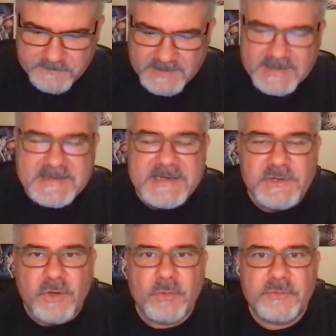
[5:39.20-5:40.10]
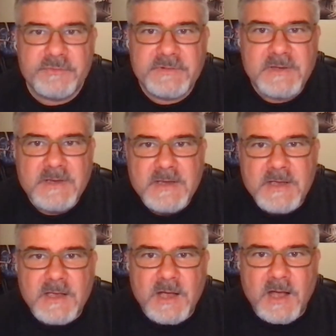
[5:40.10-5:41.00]
and He knows
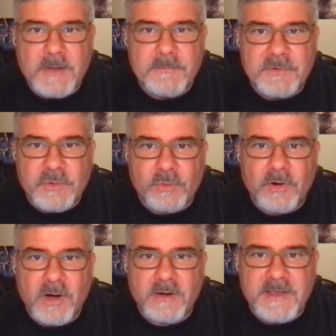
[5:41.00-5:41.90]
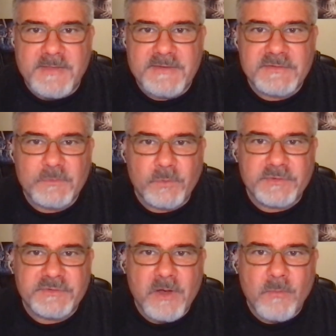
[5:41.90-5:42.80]
um, your heart. And this is where
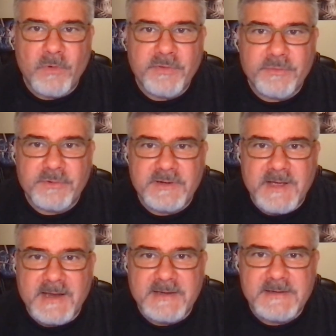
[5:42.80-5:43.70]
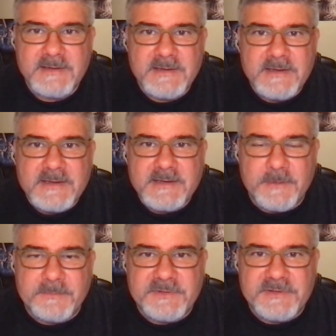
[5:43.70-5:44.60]
Psalm 139
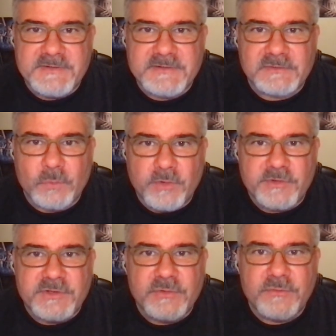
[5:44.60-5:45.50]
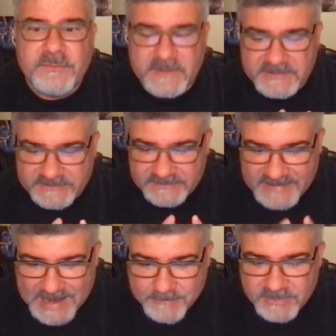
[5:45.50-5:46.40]
comes in. It says, Lord, you've
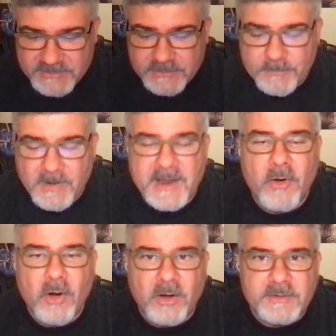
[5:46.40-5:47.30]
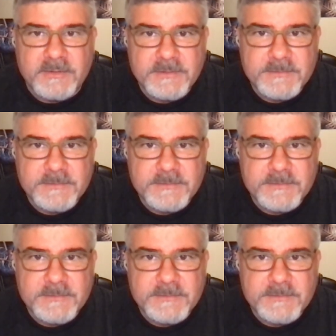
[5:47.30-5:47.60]
examined my heart.